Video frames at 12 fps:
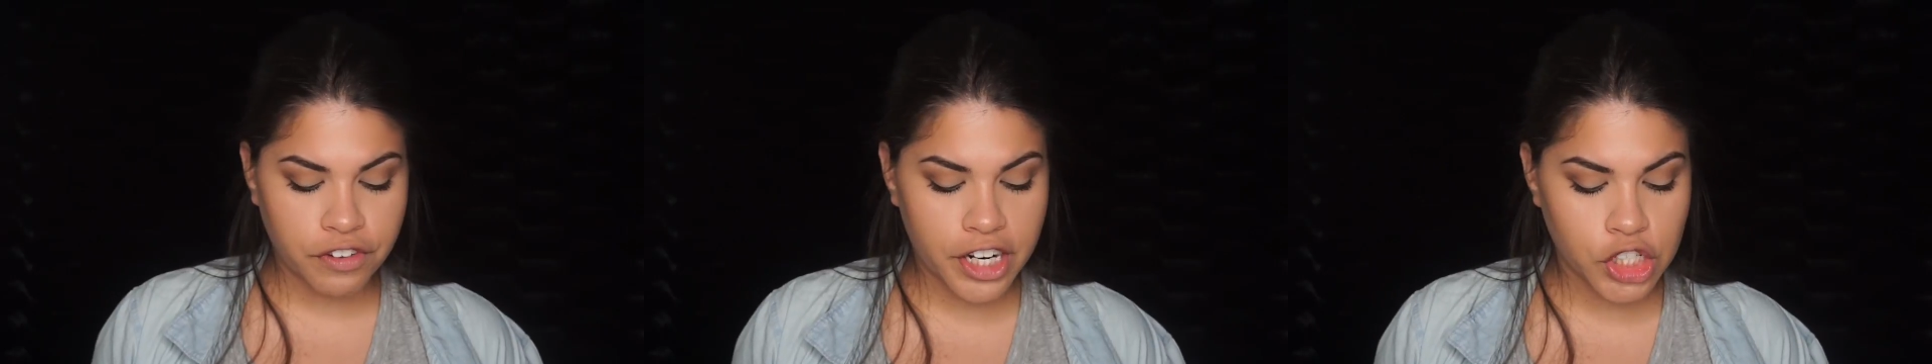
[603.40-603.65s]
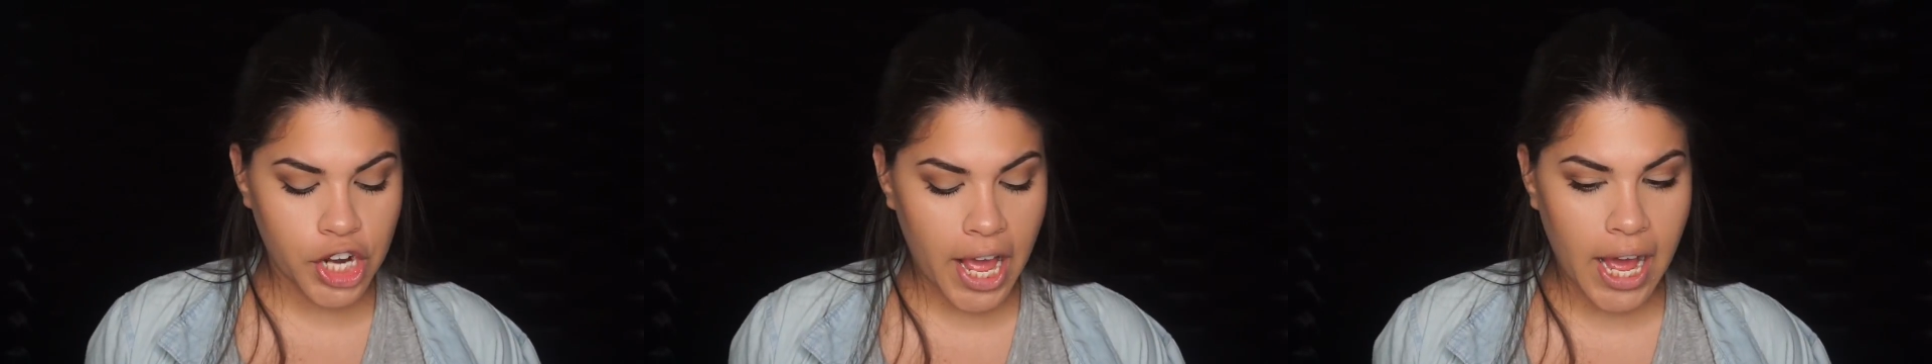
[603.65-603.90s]

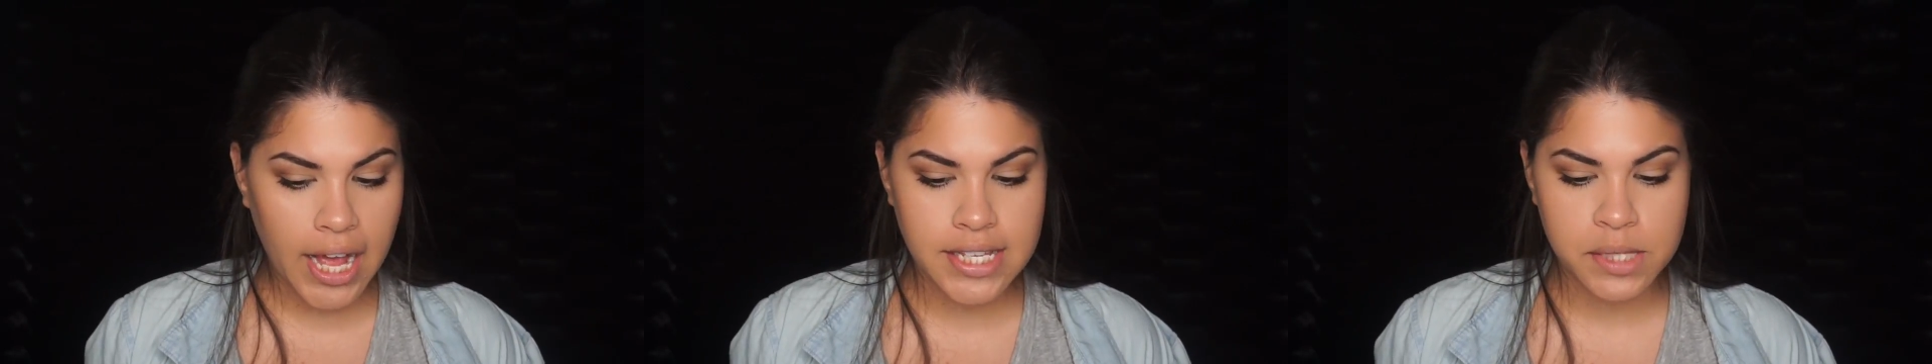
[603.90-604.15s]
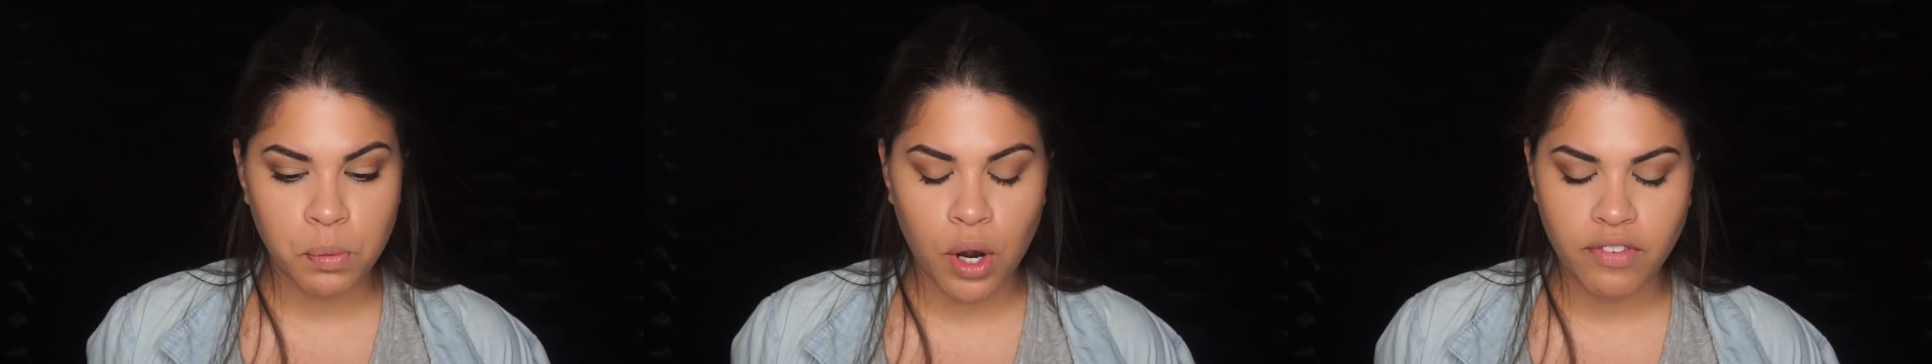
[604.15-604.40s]
finish it has.
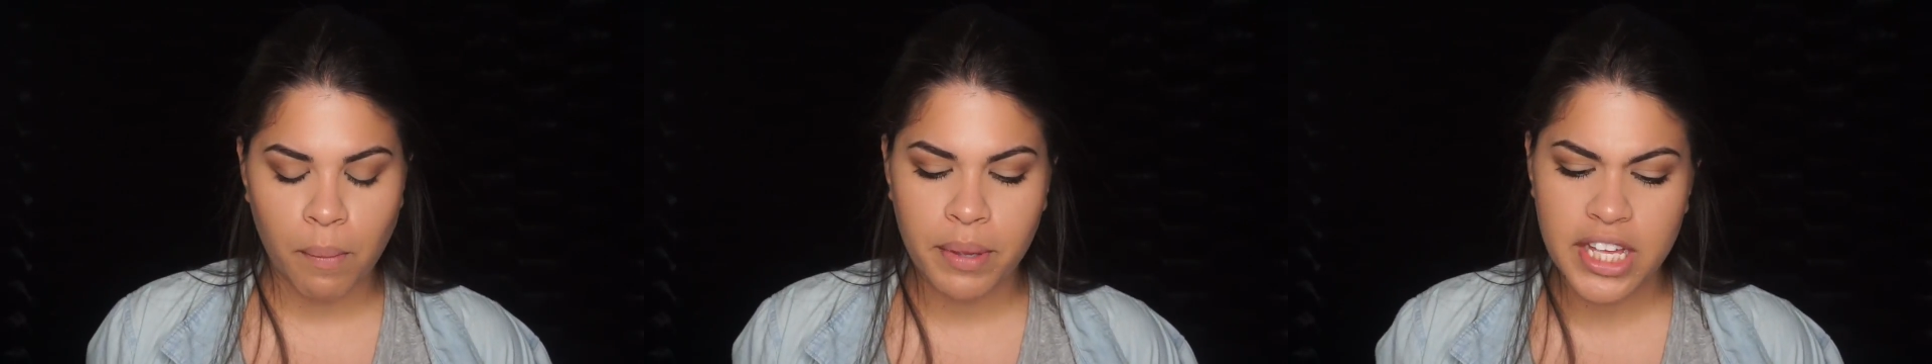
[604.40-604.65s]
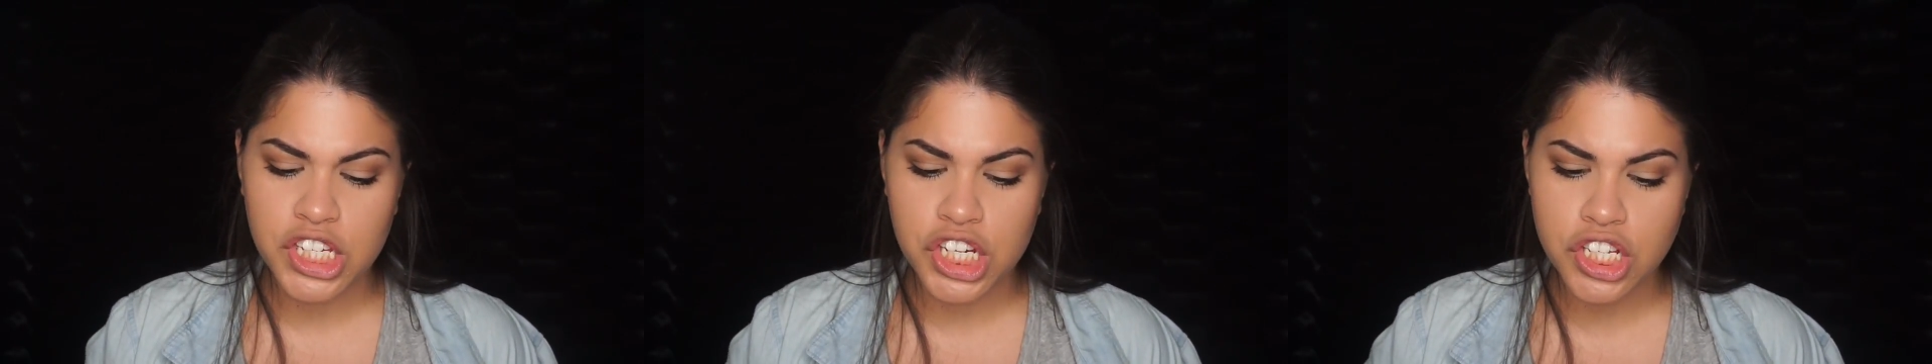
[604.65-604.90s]
It's more of a
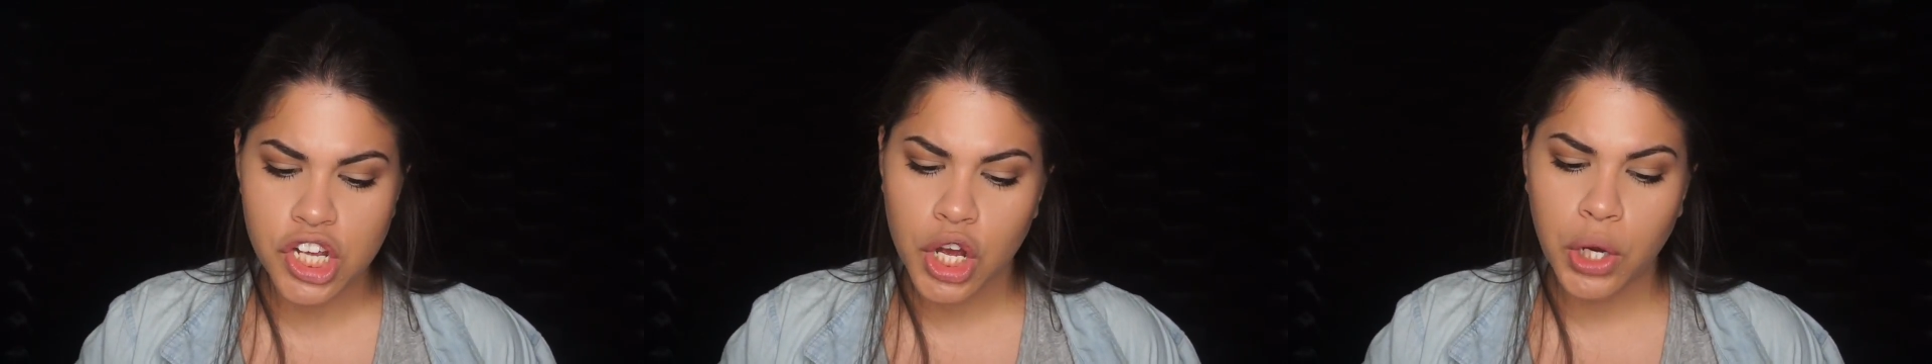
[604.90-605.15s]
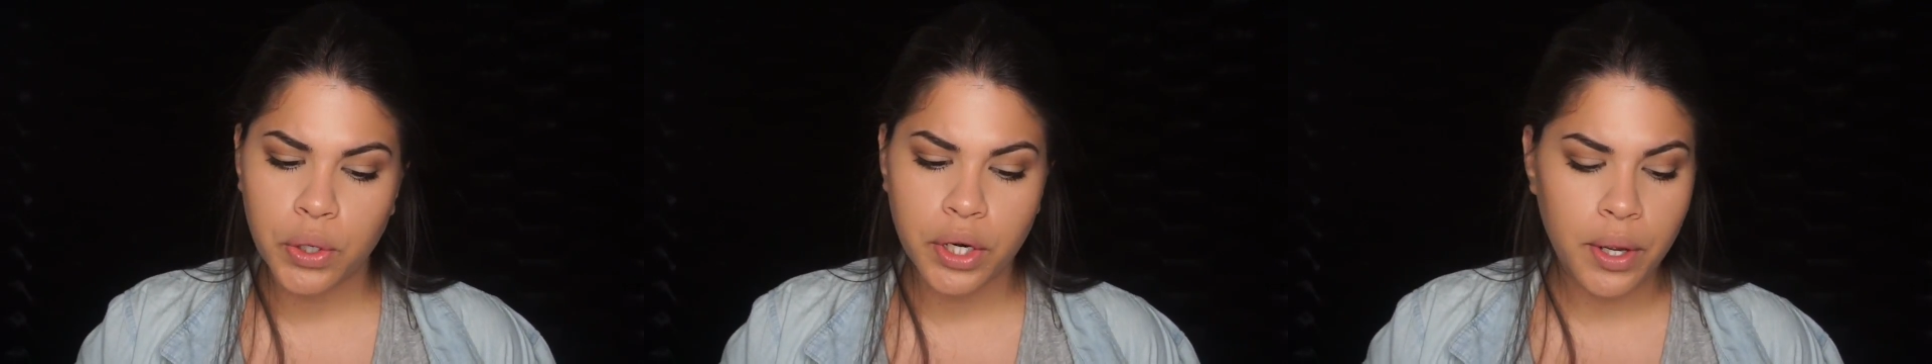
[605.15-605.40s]
peachy
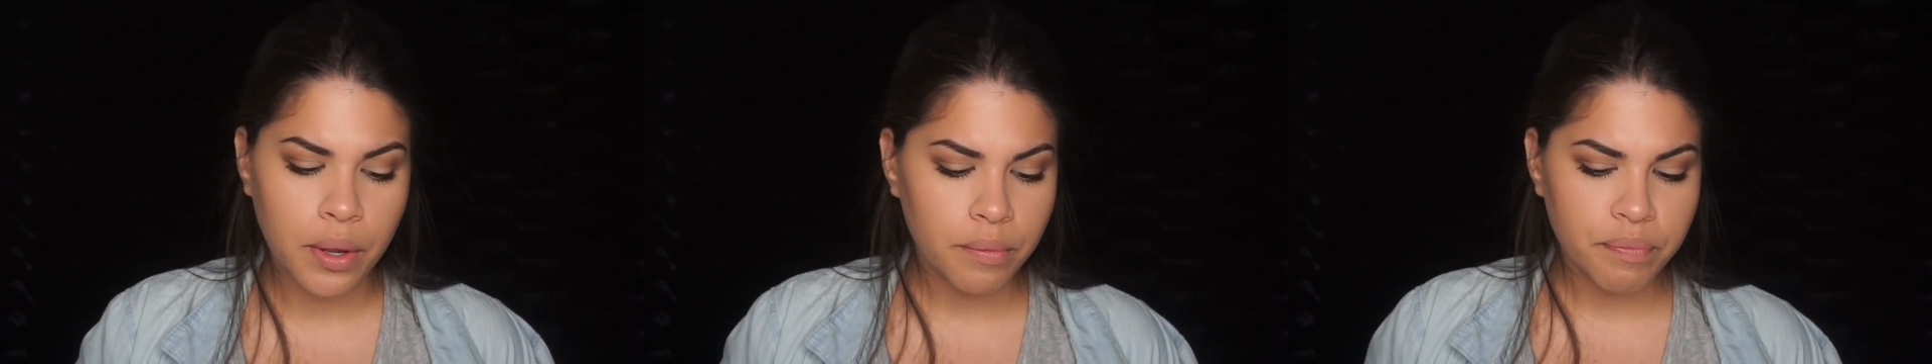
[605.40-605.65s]
tone.